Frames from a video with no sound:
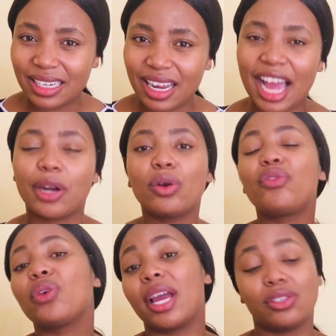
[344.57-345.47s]
I don't know if
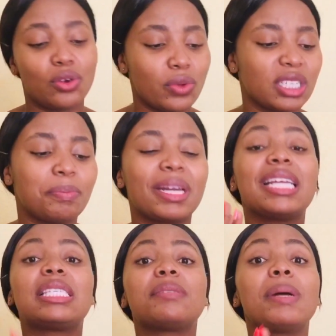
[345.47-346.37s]
you guys know this, but
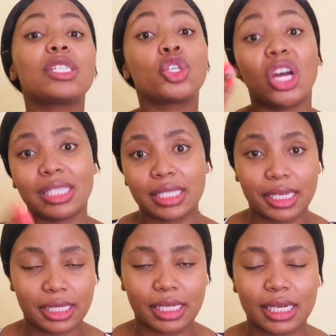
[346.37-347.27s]
it smells
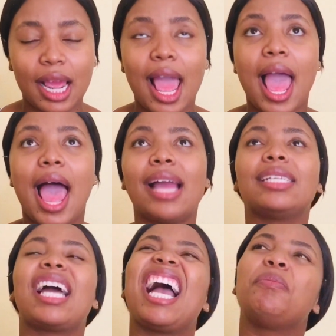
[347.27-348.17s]
non-scented. And
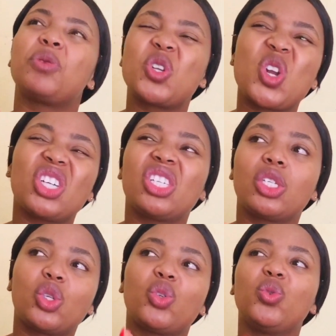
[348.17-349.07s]
I'm not
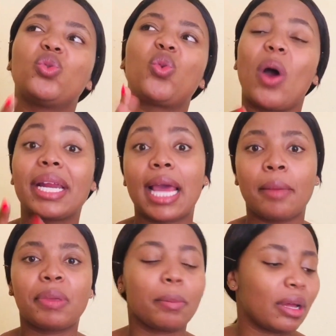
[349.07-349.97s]
too quite
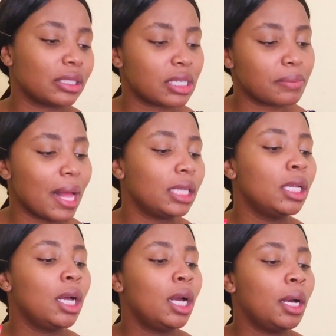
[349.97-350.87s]
happy about the smell.
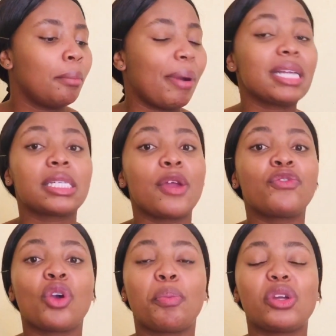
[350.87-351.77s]
But if
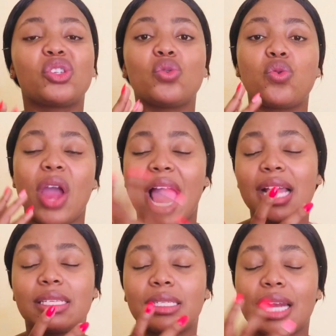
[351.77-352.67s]
you're a person who
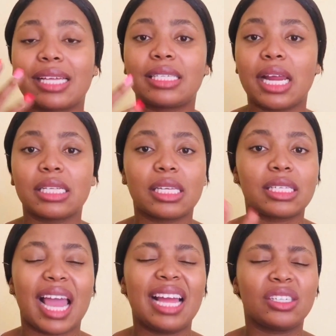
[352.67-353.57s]
has like sinuses
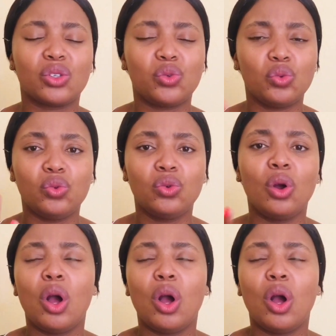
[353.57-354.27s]
and who